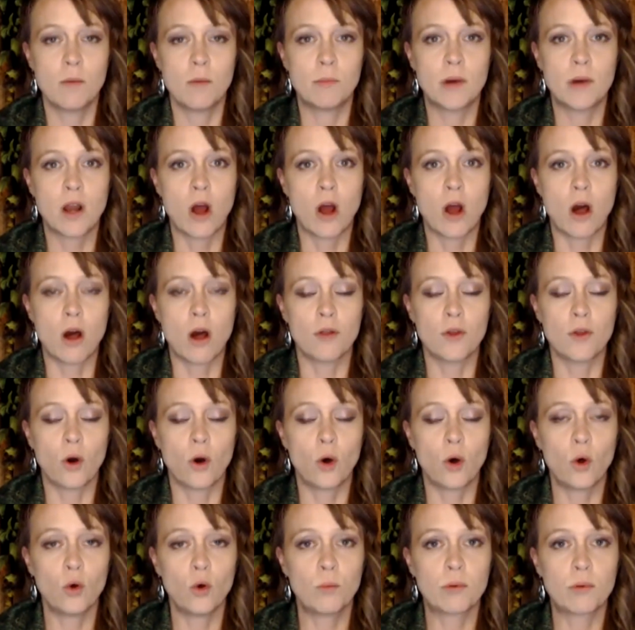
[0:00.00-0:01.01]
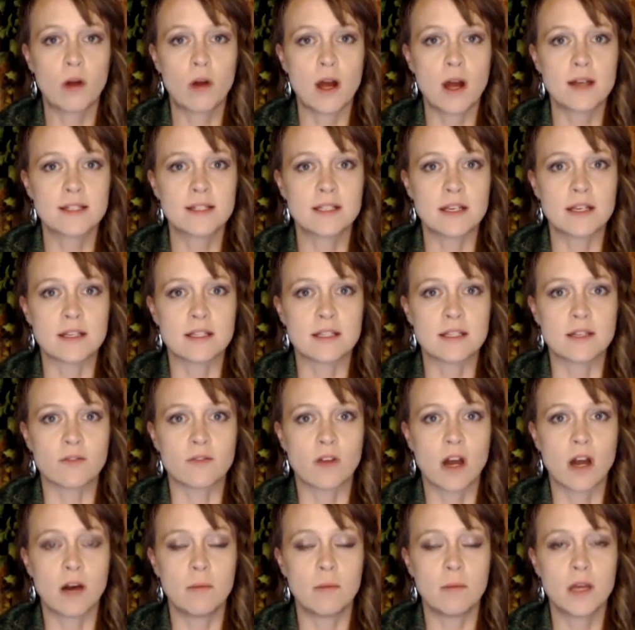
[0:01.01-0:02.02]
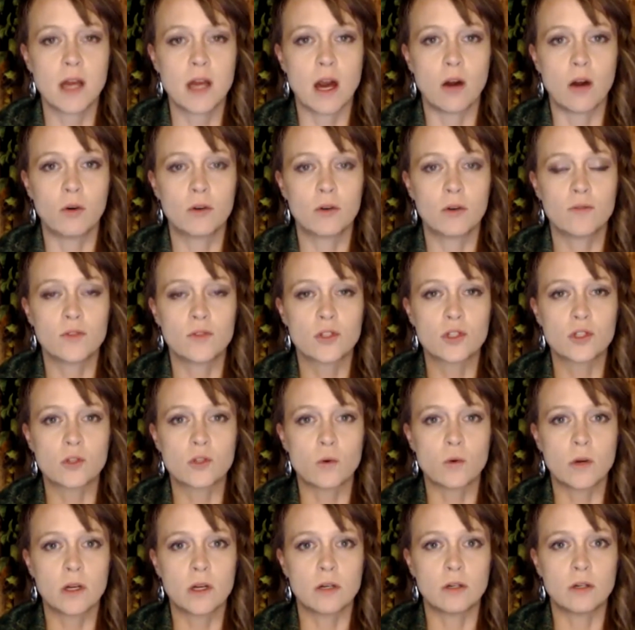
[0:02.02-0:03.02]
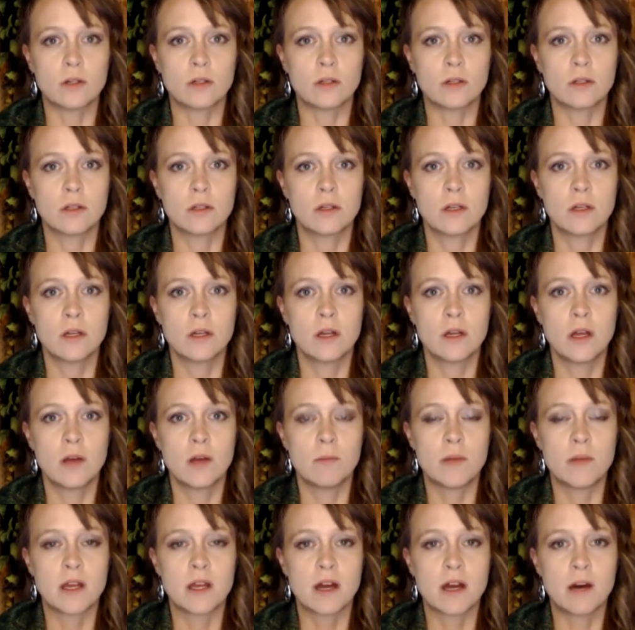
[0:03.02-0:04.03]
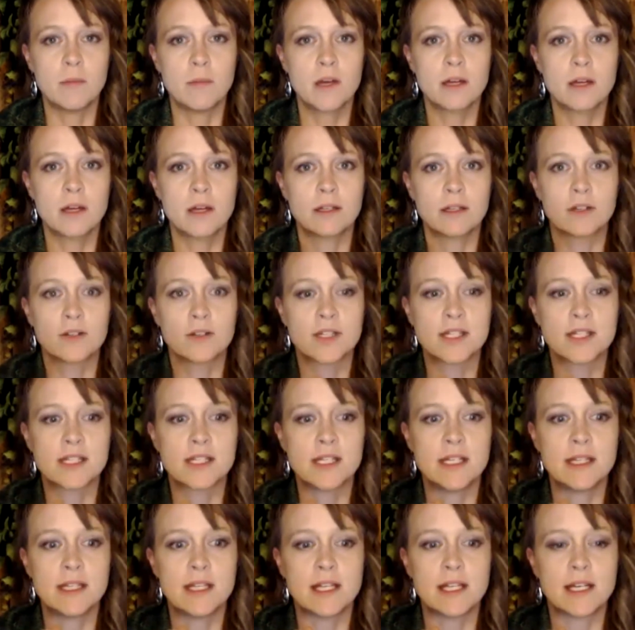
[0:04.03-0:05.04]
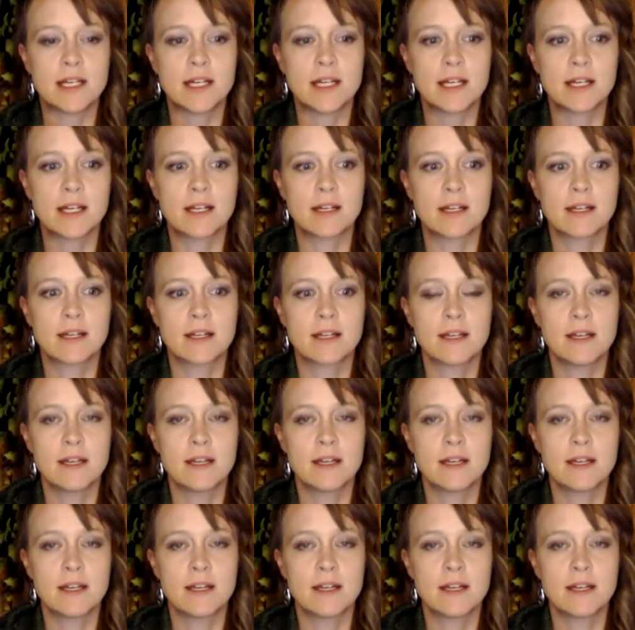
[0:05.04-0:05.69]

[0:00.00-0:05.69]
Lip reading: But the whole process of coming out of the soil, becoming a little seedling,